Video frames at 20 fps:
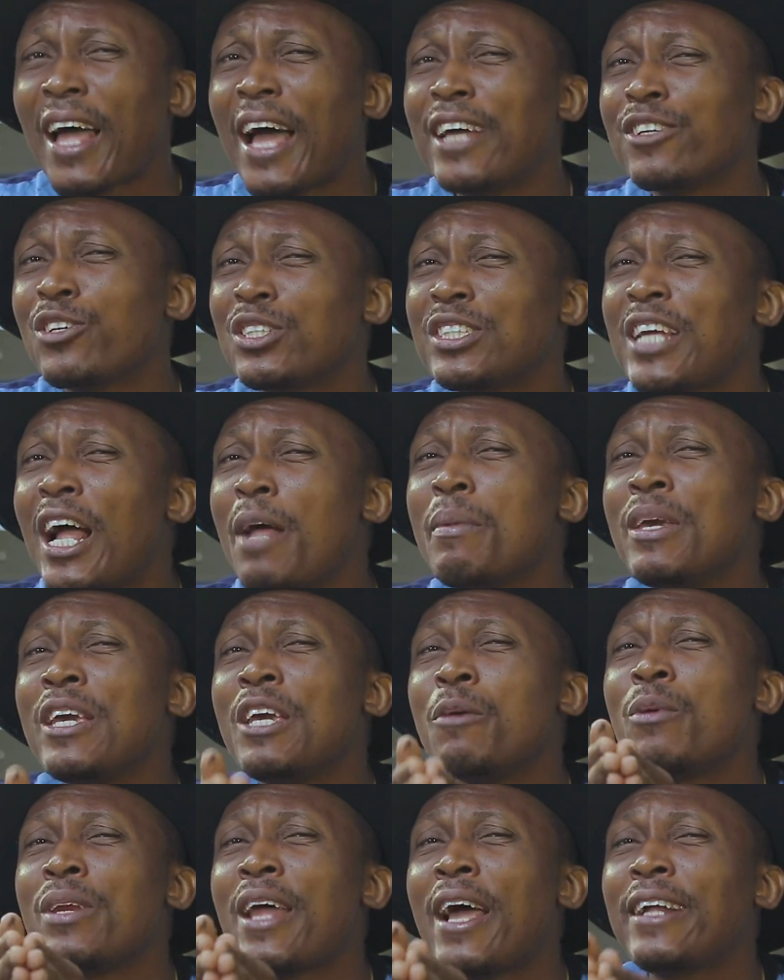Has your child
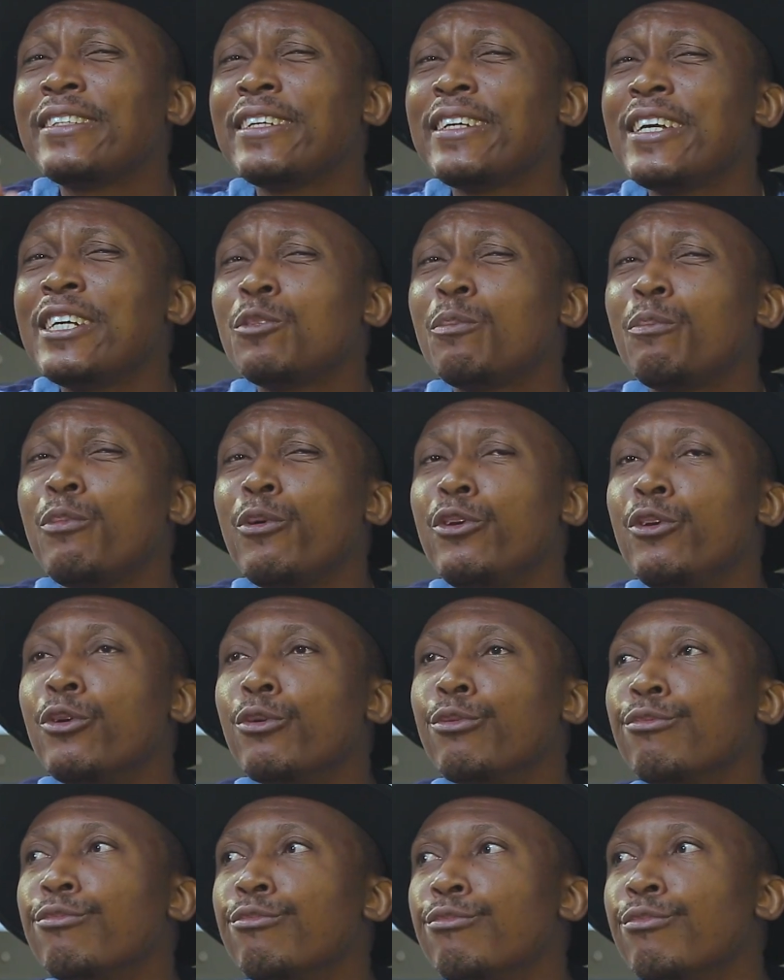been immunized against
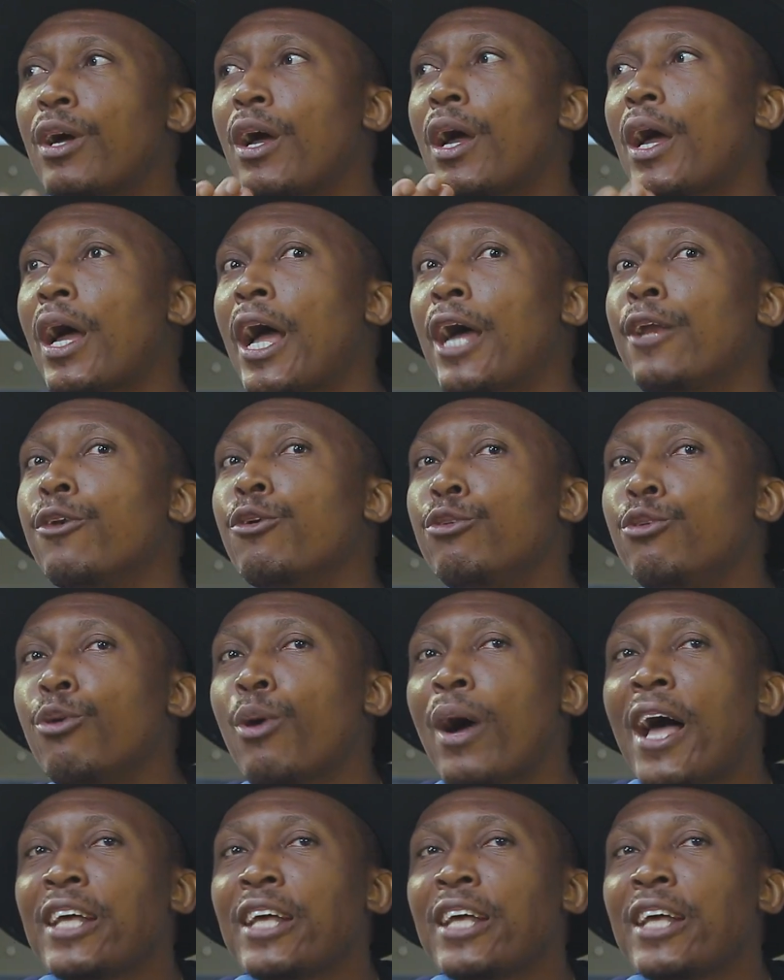polio? I don't know.